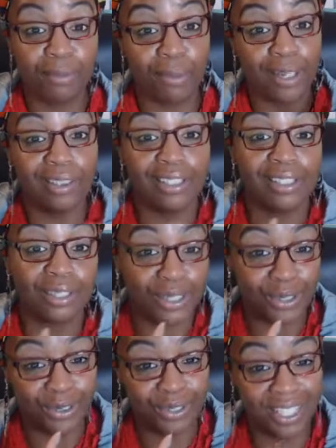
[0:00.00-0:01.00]
Breath is
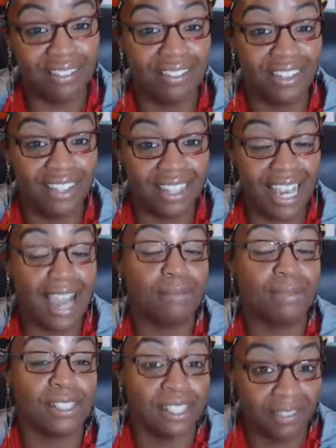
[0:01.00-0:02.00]
also death. The
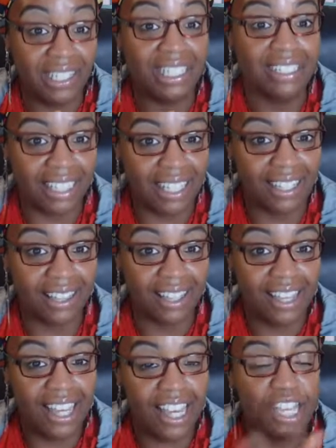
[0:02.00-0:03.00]
absence of it is death.
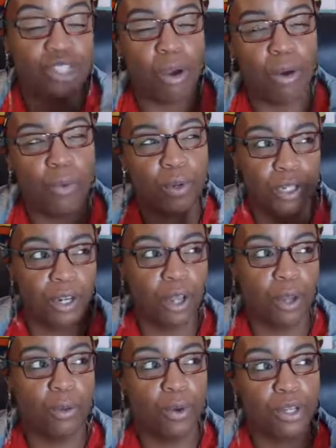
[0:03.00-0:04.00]
So I want
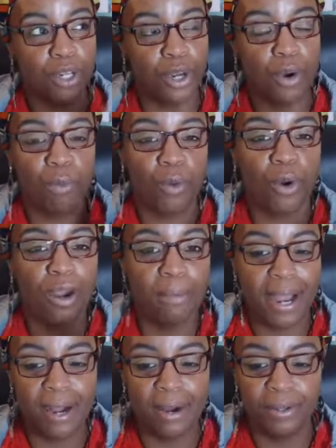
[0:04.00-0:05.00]
to know more
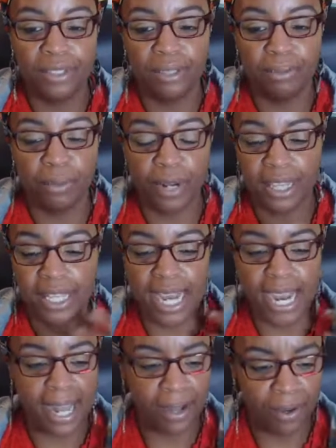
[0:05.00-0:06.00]
about breath
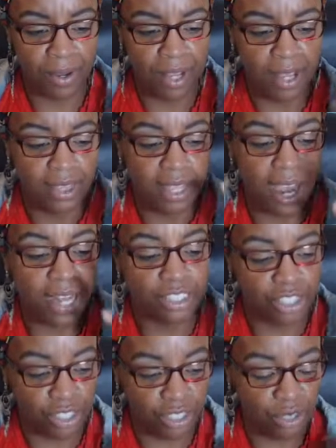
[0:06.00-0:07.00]
and how the
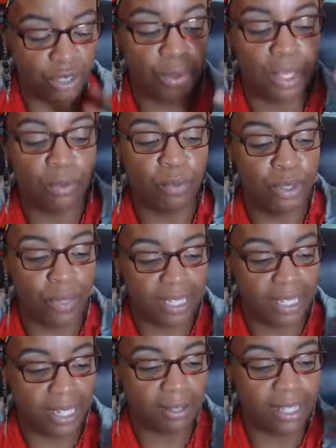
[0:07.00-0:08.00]
oxygen, you know, like when you
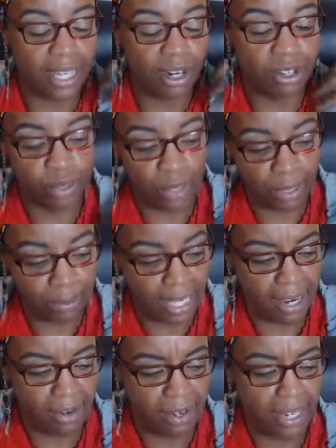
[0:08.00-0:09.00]
inhale, that also helps
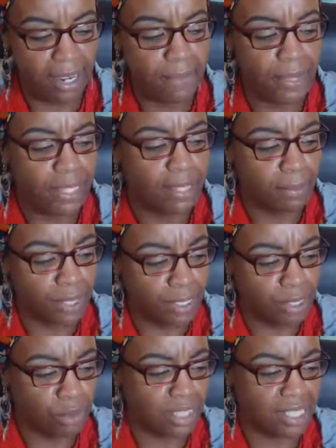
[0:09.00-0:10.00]
carry
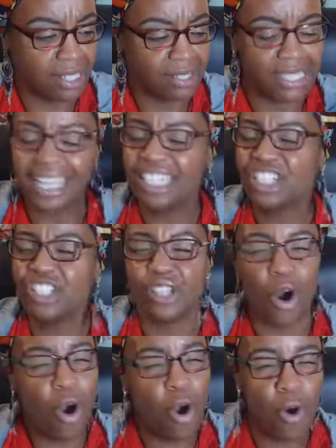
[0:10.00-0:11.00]
blood through the cells. Like, it's just
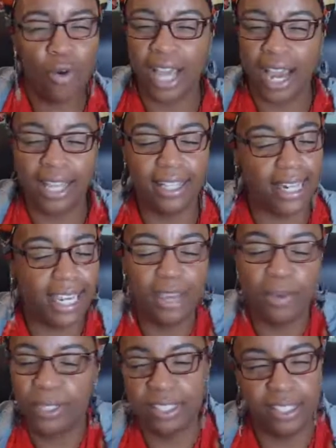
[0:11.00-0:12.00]
a whole lot. And I
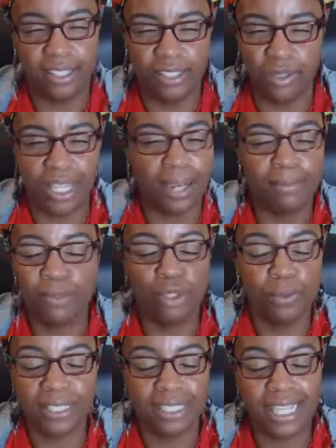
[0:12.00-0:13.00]
can't wait to get into it. Like, I'm
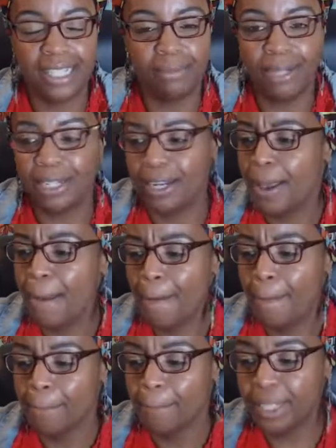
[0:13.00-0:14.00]
super excited about it.
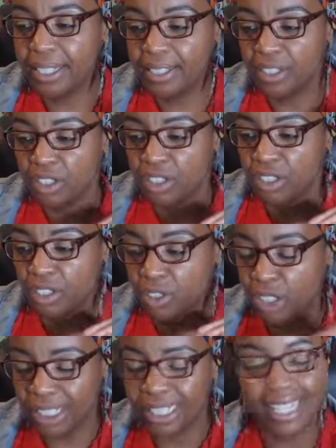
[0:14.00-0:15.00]
But
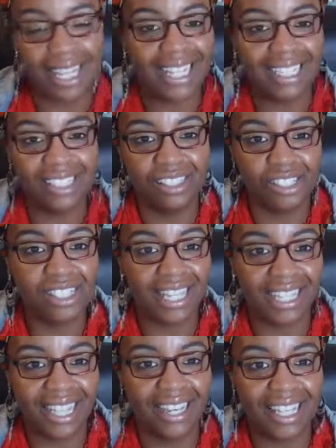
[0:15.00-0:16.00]
just like
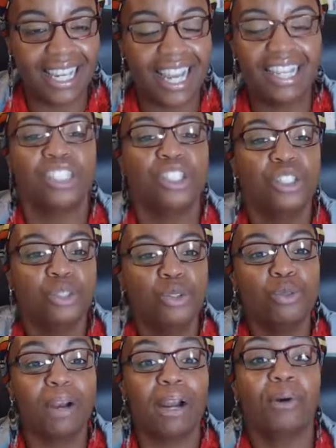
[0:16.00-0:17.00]
that, like I continue
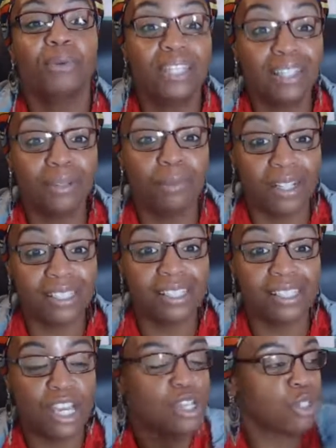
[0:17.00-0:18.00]
to do my own healing process.